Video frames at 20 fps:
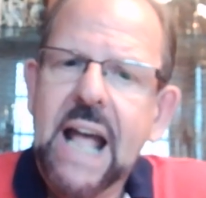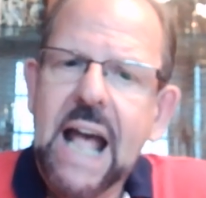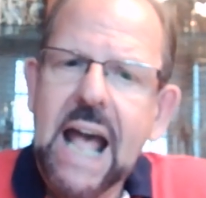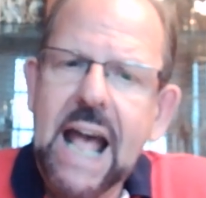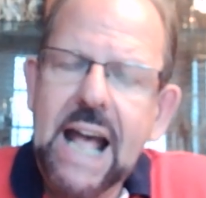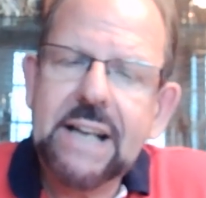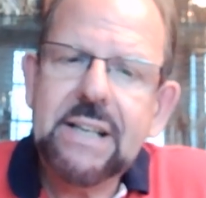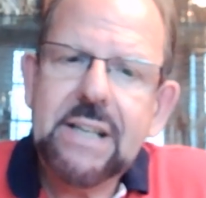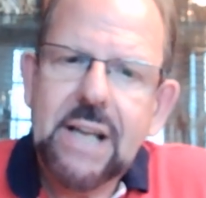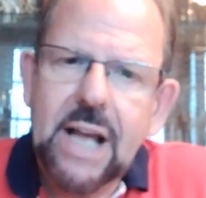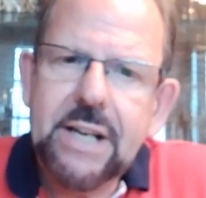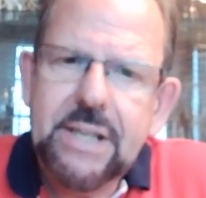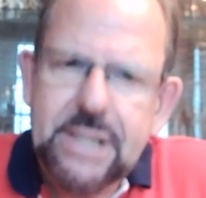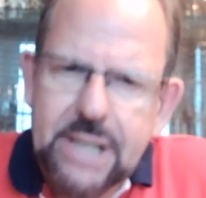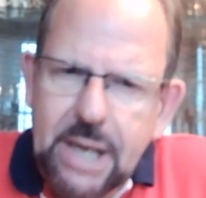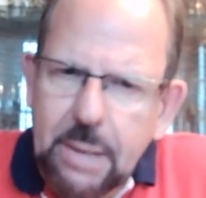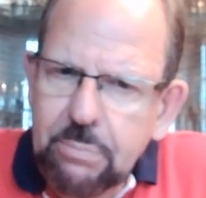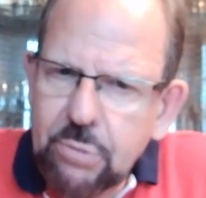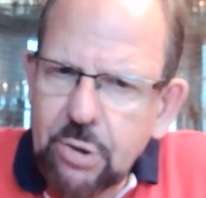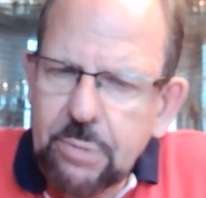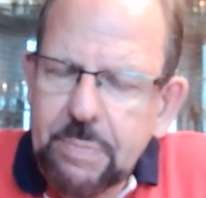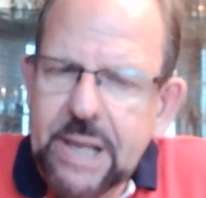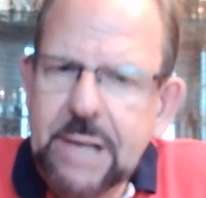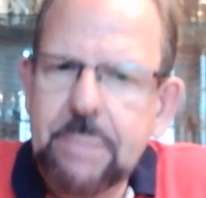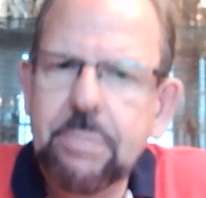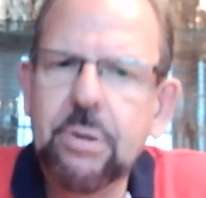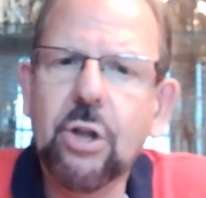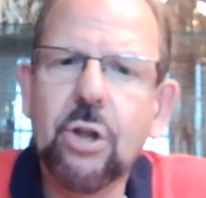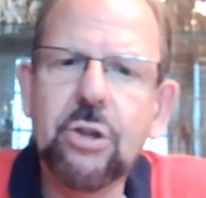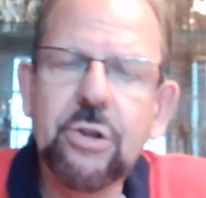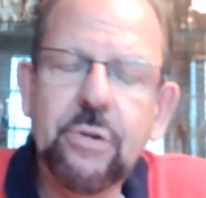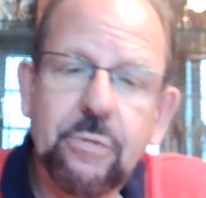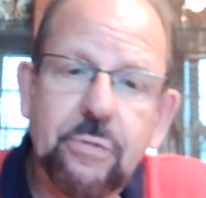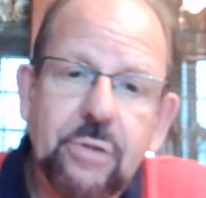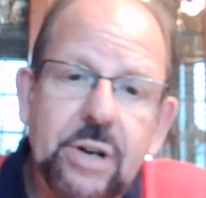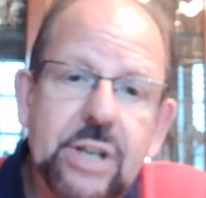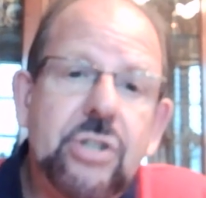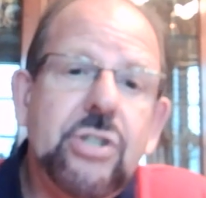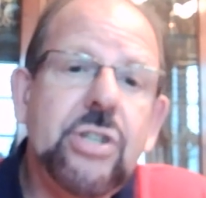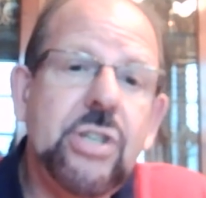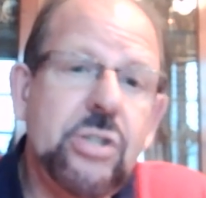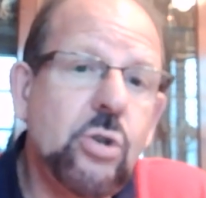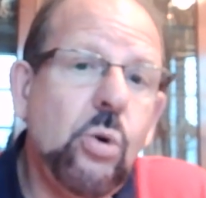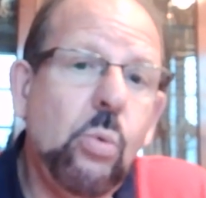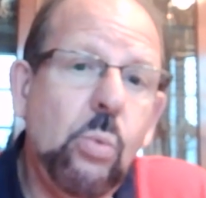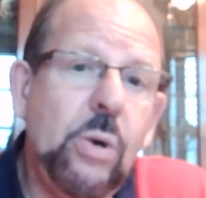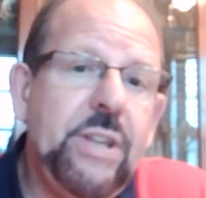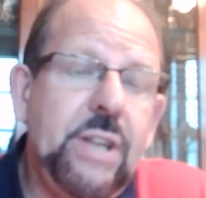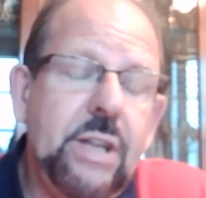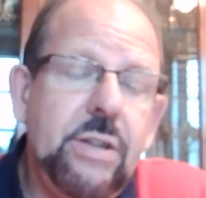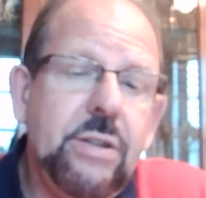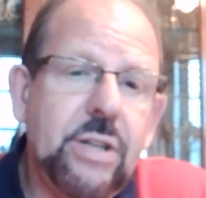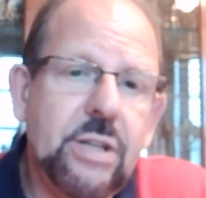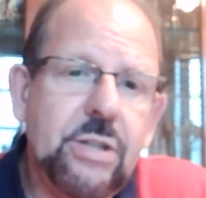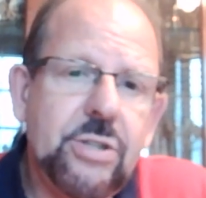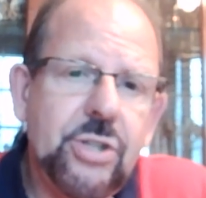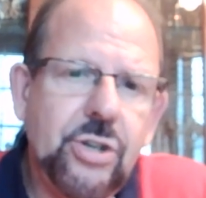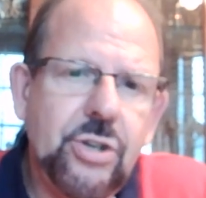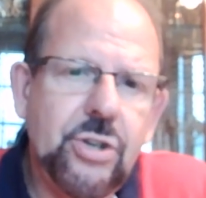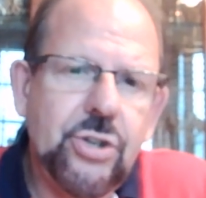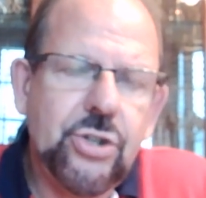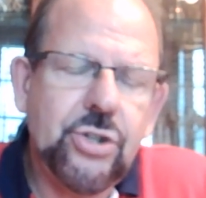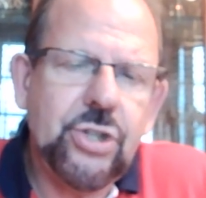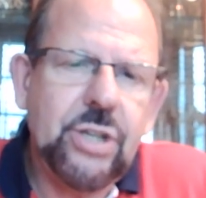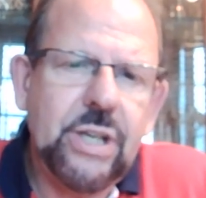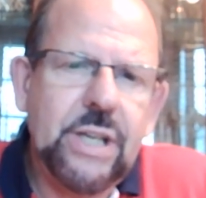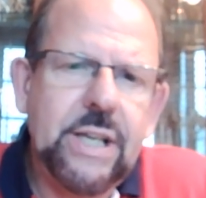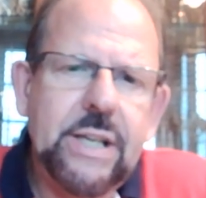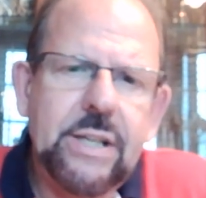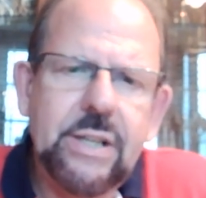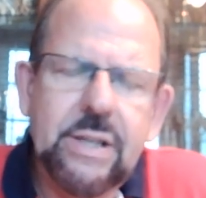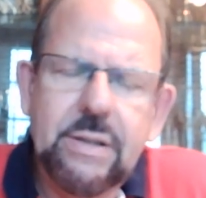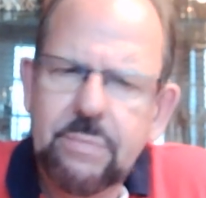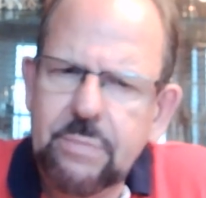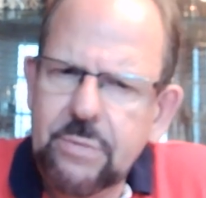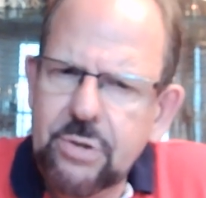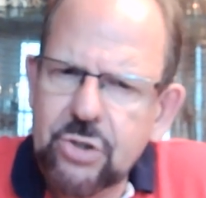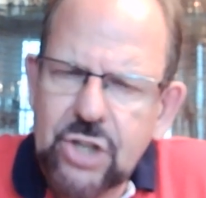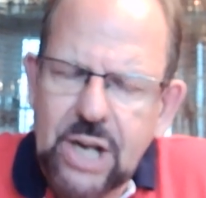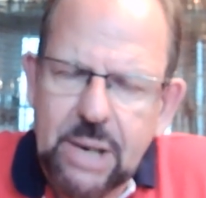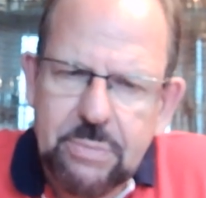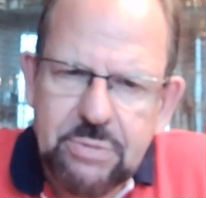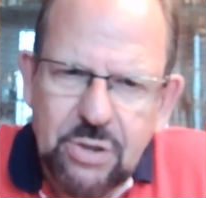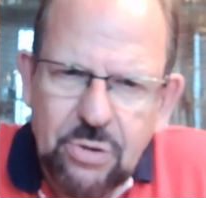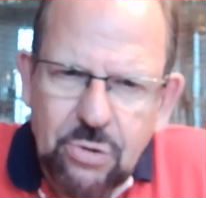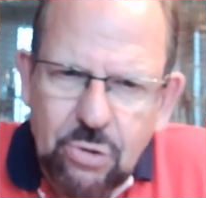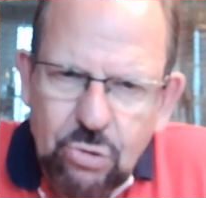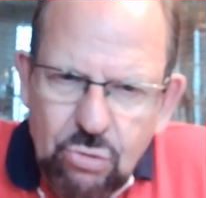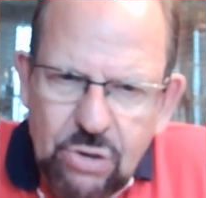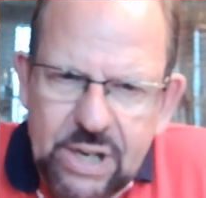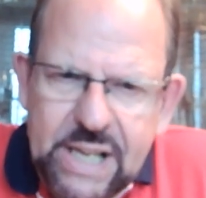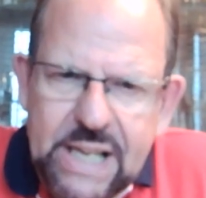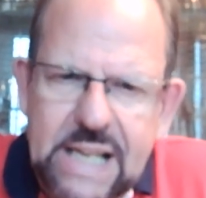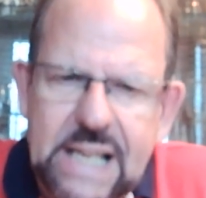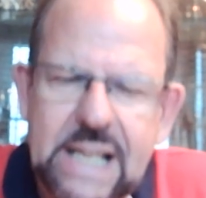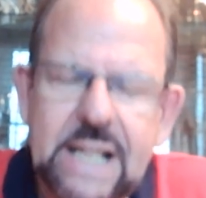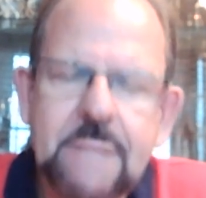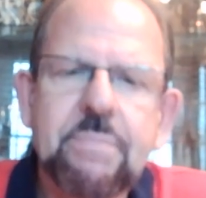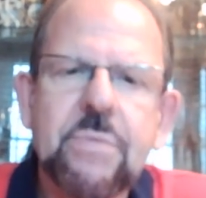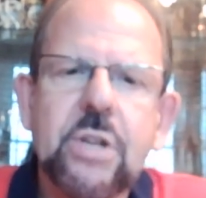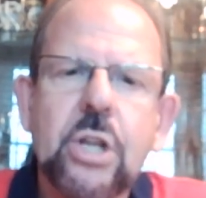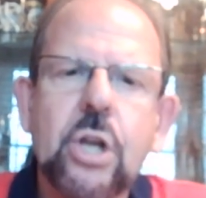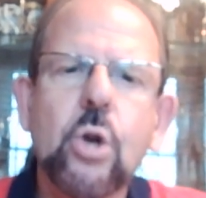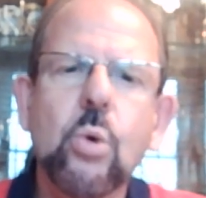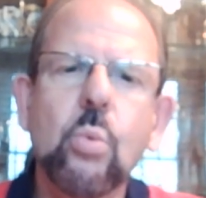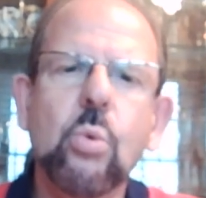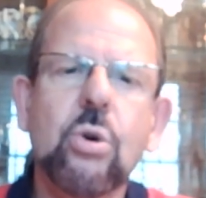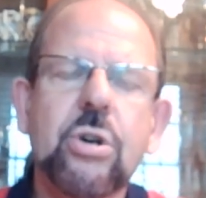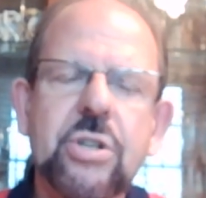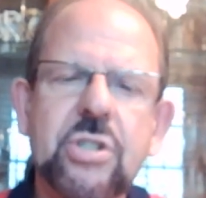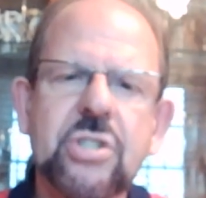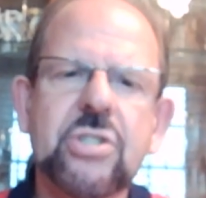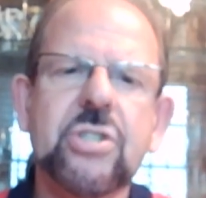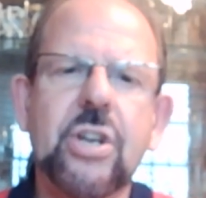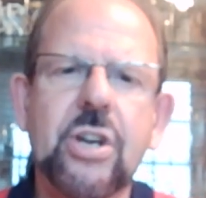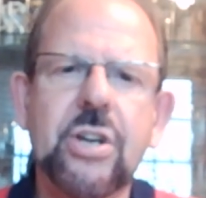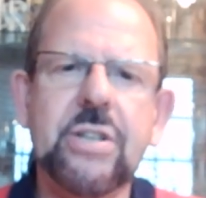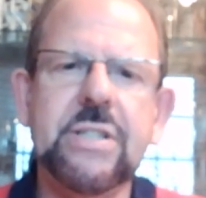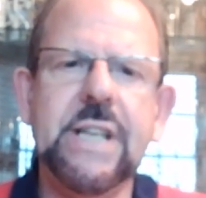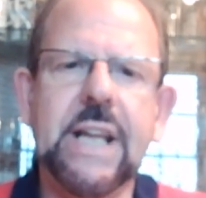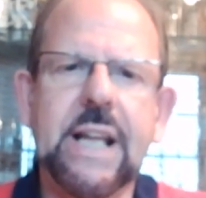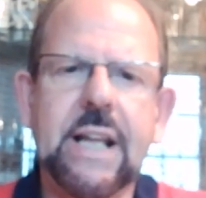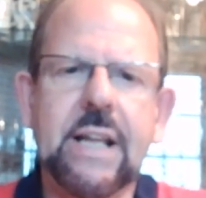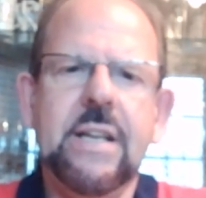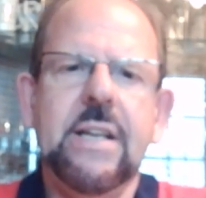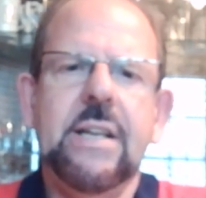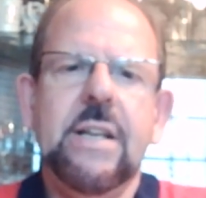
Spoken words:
and a number of people on the fringes or within the church in chapter 3 who were asserting